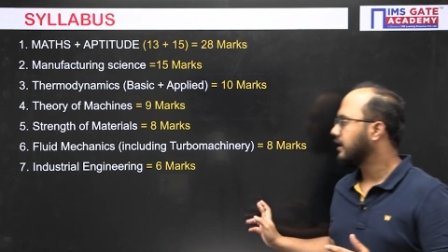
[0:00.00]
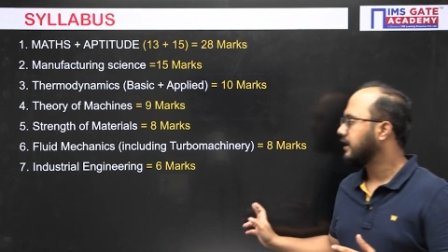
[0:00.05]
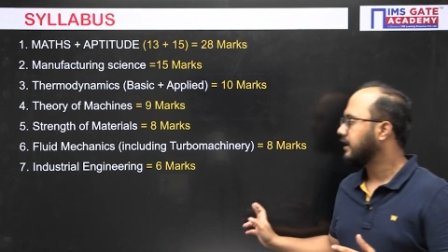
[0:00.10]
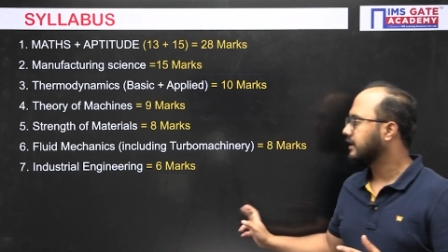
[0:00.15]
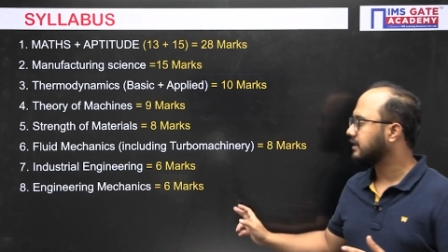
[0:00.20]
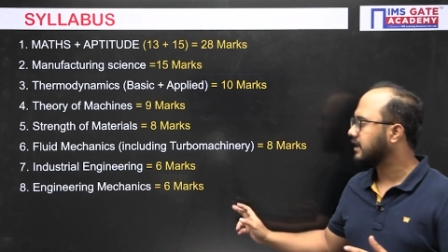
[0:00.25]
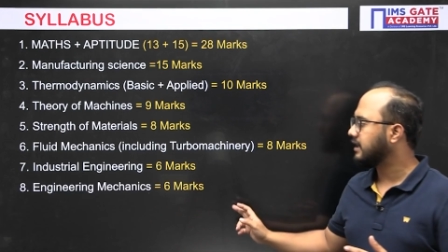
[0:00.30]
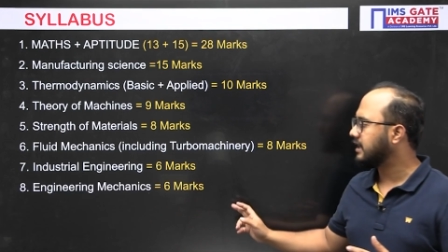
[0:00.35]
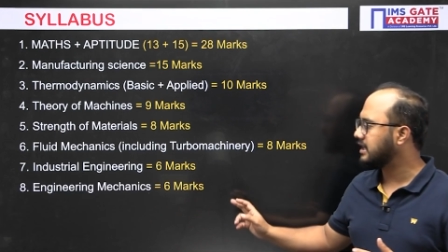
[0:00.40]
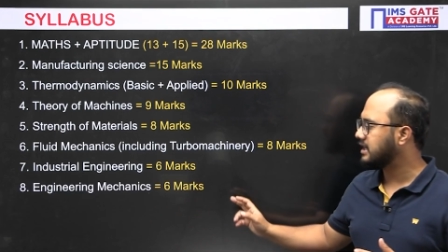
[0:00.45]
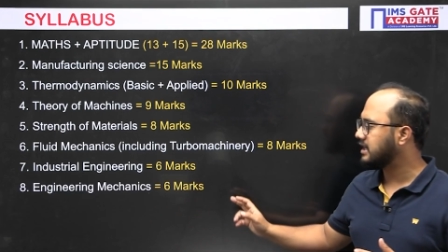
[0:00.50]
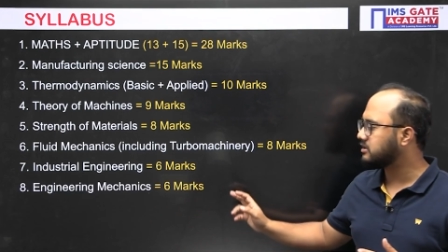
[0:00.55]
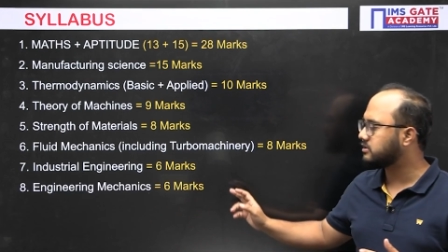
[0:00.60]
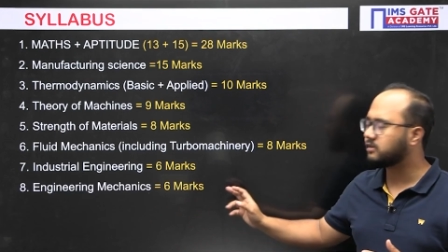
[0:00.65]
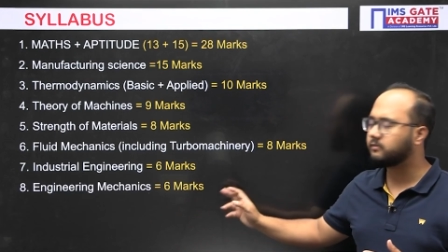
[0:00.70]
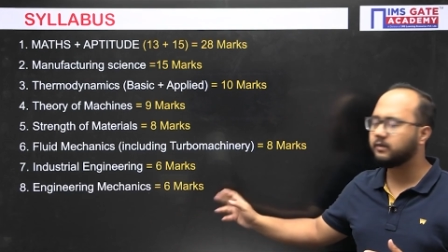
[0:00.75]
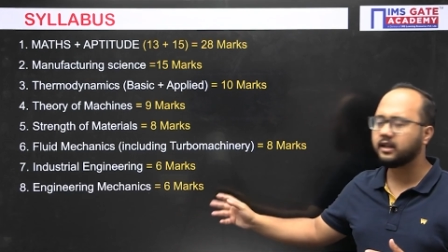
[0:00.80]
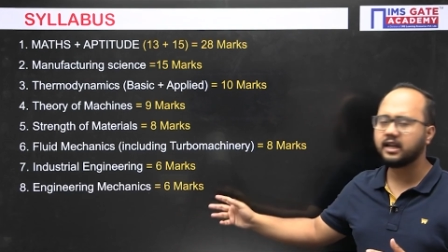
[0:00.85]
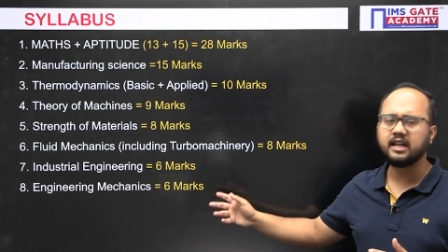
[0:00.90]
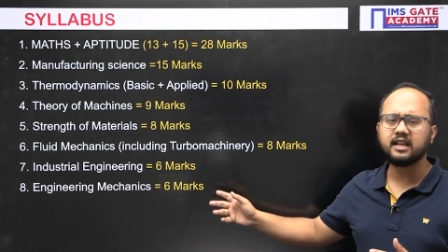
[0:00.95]
Then engineering
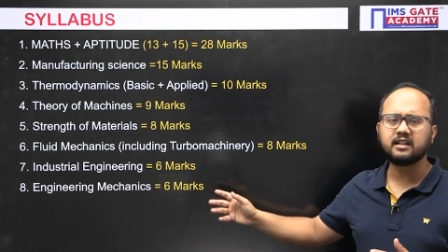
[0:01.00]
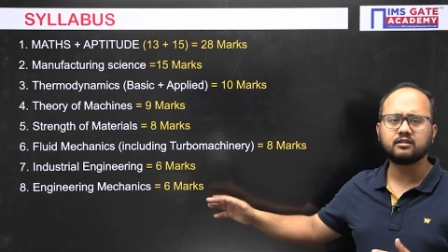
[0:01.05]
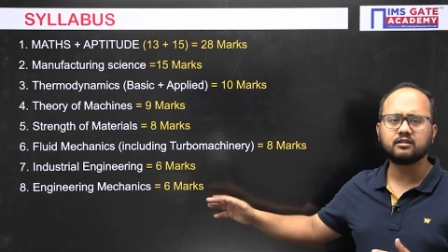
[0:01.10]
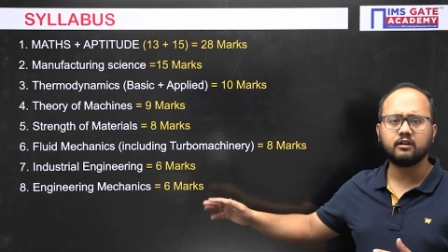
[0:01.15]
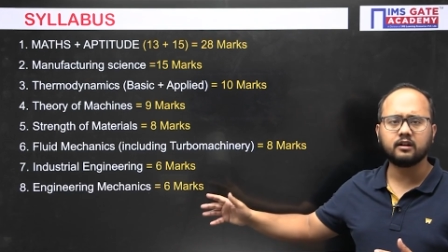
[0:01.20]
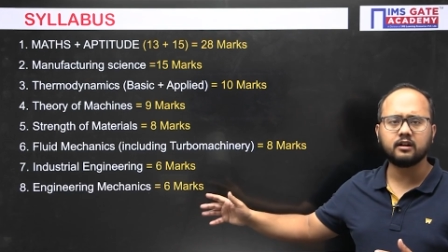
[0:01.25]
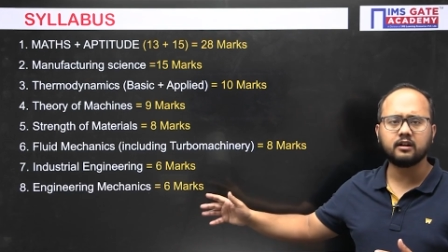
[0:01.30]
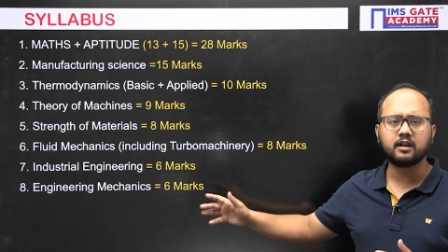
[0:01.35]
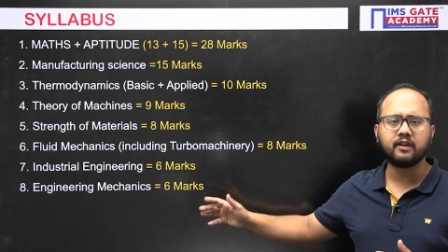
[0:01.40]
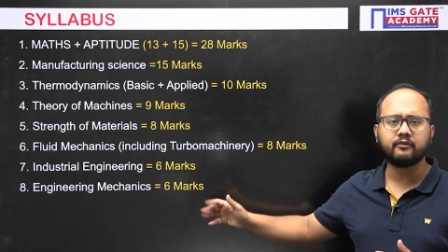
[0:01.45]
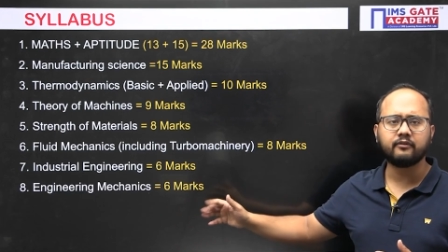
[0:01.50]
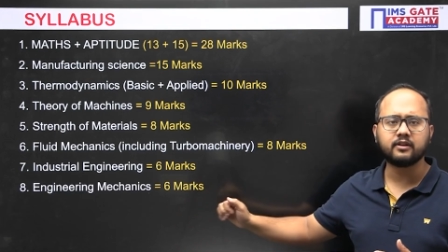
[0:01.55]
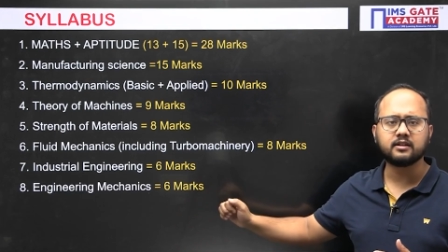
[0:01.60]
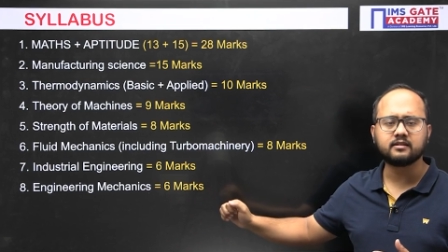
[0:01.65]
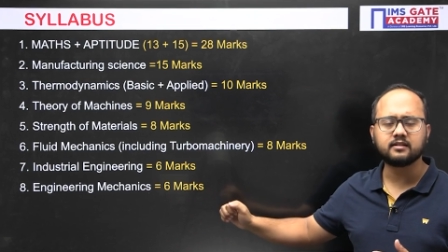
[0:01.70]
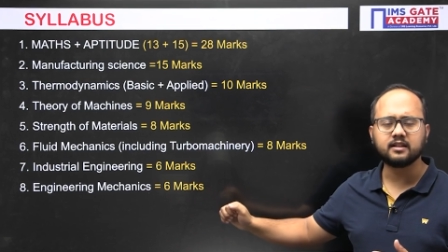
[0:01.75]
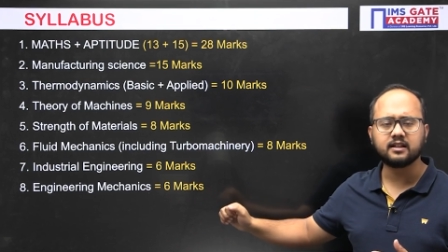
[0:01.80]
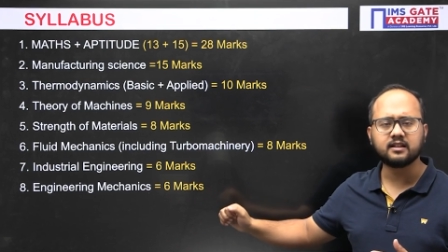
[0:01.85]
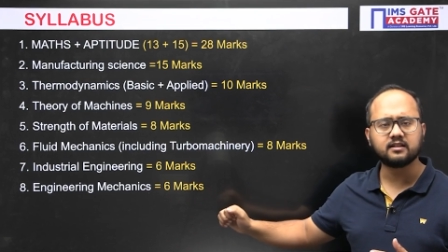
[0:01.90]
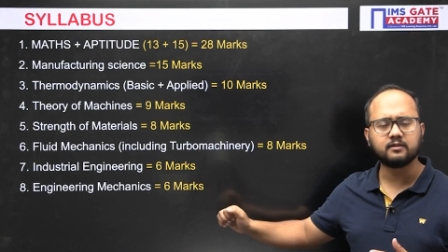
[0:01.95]
mechanics on an average
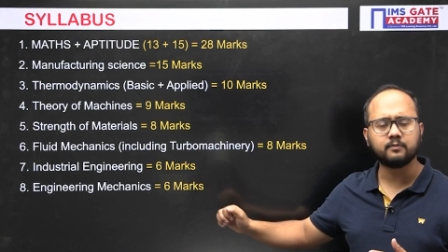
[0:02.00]
six,